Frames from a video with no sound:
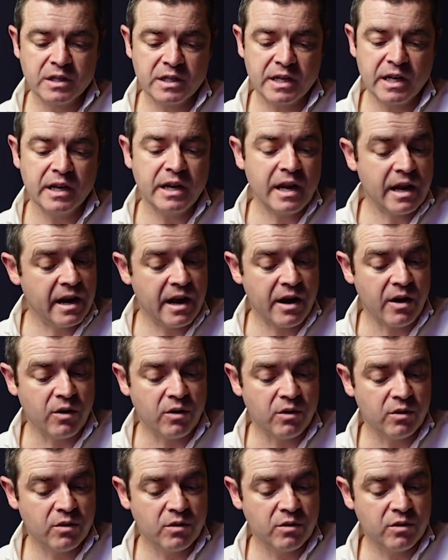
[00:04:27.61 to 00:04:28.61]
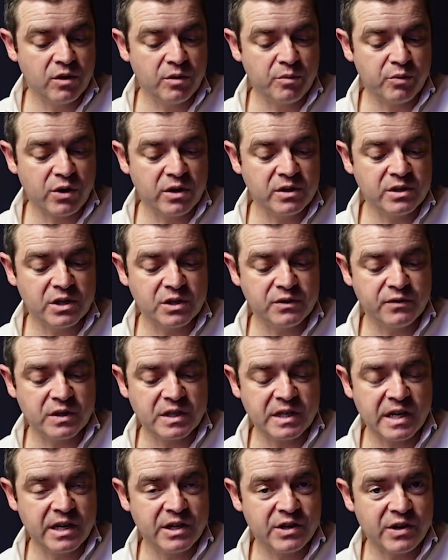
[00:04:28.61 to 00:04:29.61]
Now, the process for
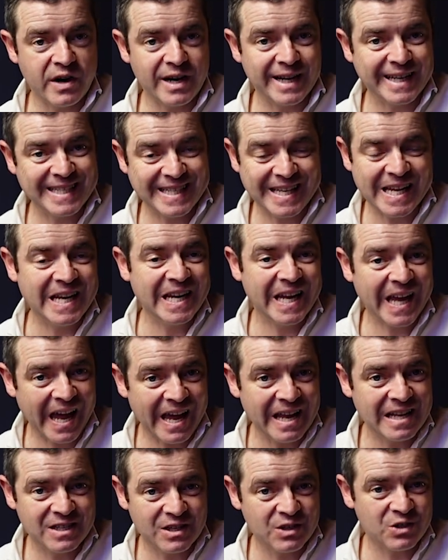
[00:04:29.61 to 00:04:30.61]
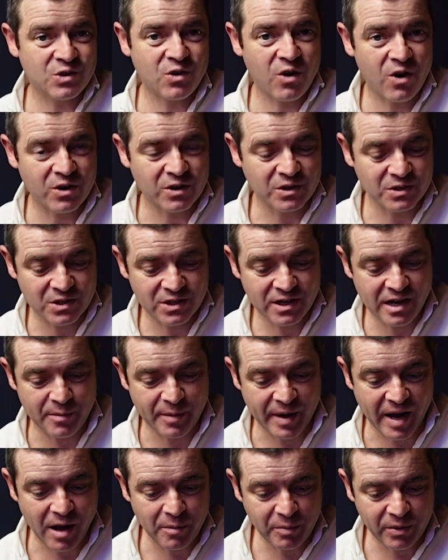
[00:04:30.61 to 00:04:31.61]
skin cancer trials
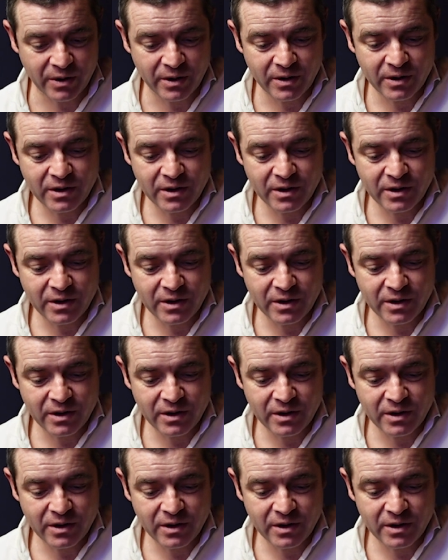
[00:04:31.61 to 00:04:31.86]
coming up.